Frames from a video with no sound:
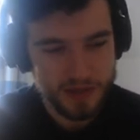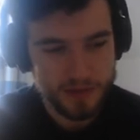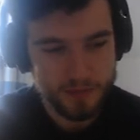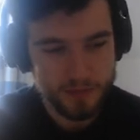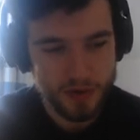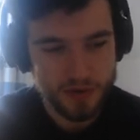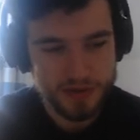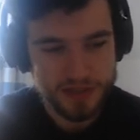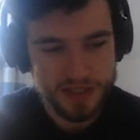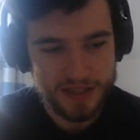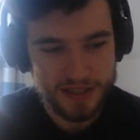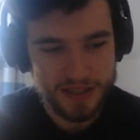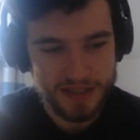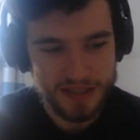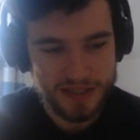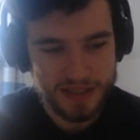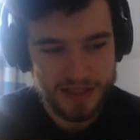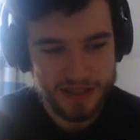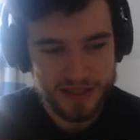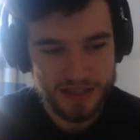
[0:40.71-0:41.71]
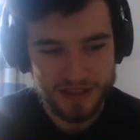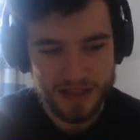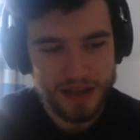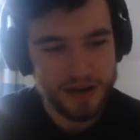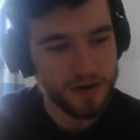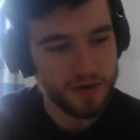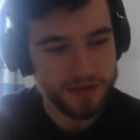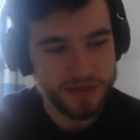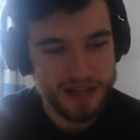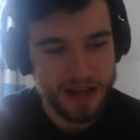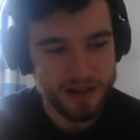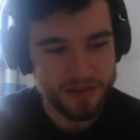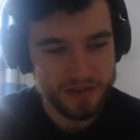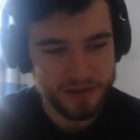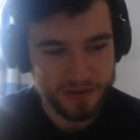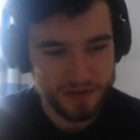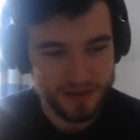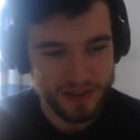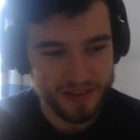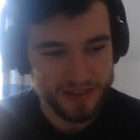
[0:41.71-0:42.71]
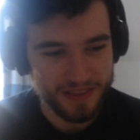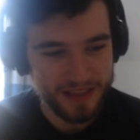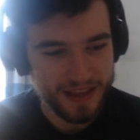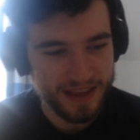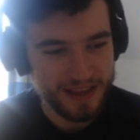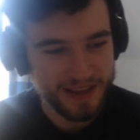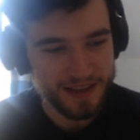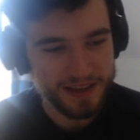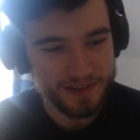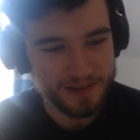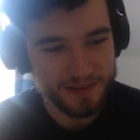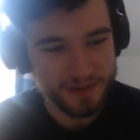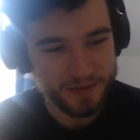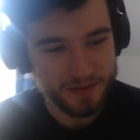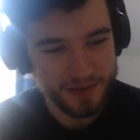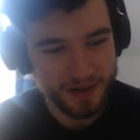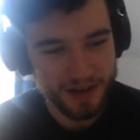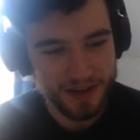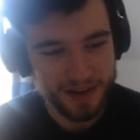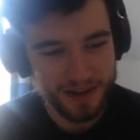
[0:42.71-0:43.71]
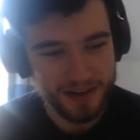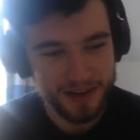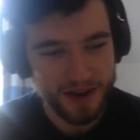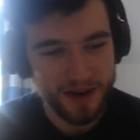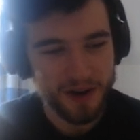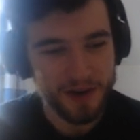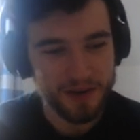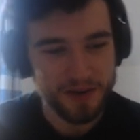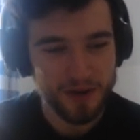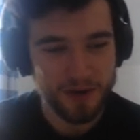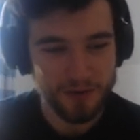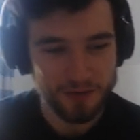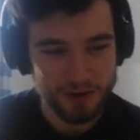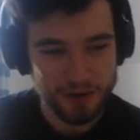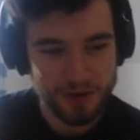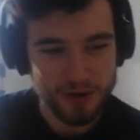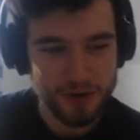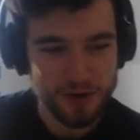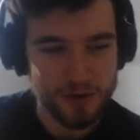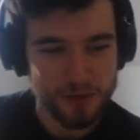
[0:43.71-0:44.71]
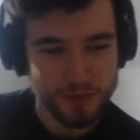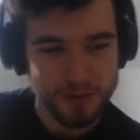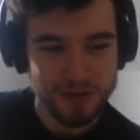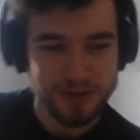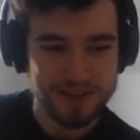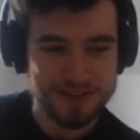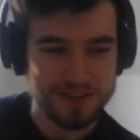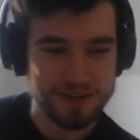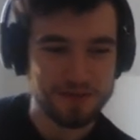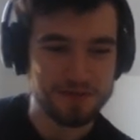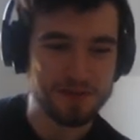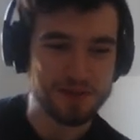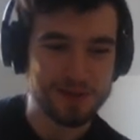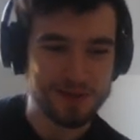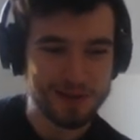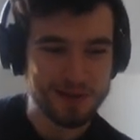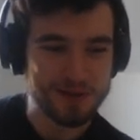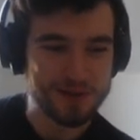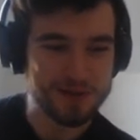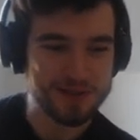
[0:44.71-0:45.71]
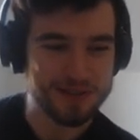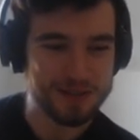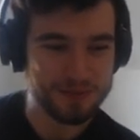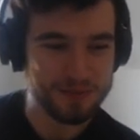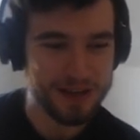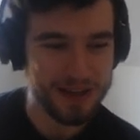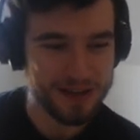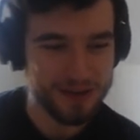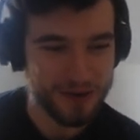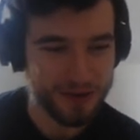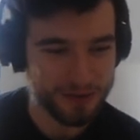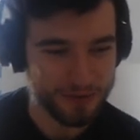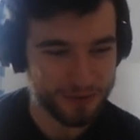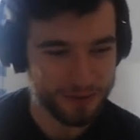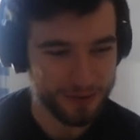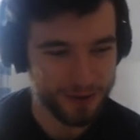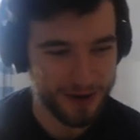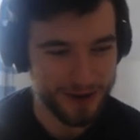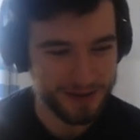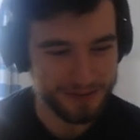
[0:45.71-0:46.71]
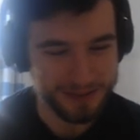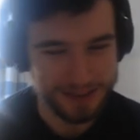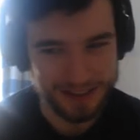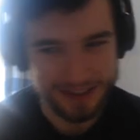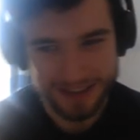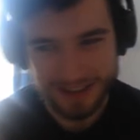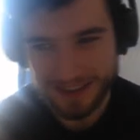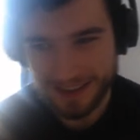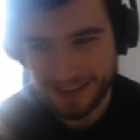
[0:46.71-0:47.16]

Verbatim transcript: most of these, they don't tell you that they uh, are not renewable, so if you lose them, they're gone forever.